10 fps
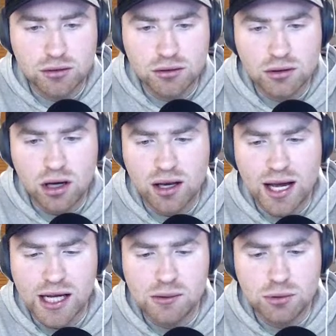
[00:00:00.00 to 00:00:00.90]
Oh, no,
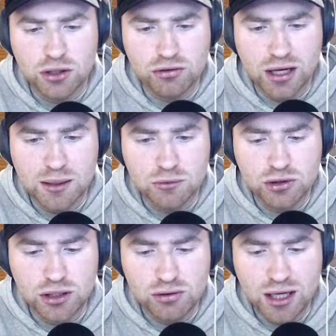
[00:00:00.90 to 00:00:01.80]
he would have traded him.
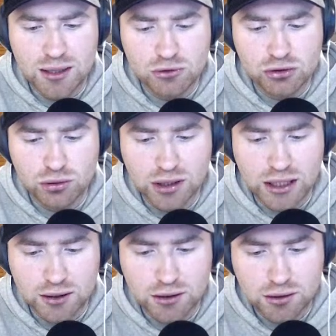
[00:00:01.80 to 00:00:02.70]
He traded him,
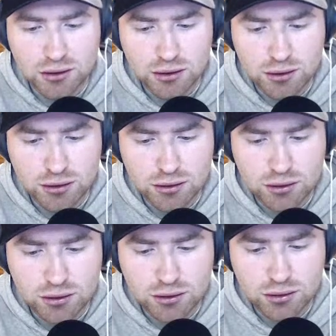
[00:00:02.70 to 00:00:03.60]
surely.
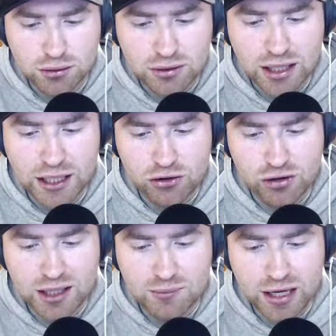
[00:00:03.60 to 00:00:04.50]
No, yeah, he
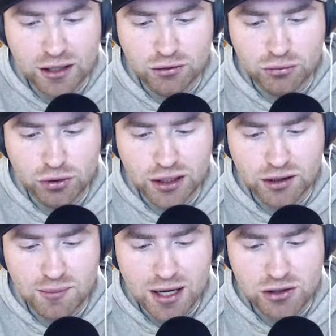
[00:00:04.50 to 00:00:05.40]
traded him down to rookie, I'd
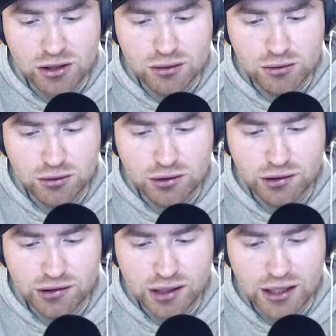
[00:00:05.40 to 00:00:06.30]
imagine,
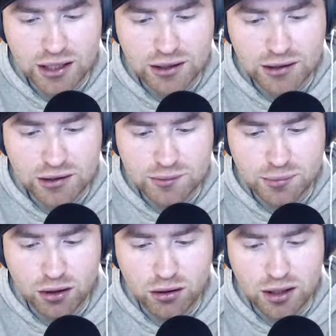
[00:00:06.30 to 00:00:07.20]
because he's
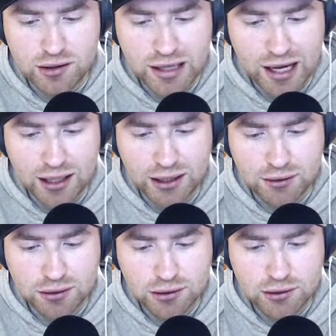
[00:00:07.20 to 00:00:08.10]
behind Dowling.
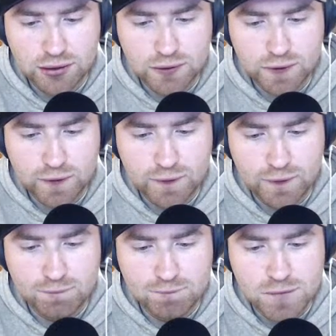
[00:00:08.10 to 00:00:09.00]

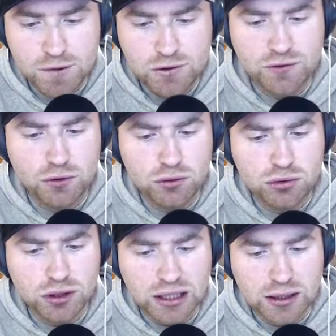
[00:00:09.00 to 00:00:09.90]
Who's the forward rookie?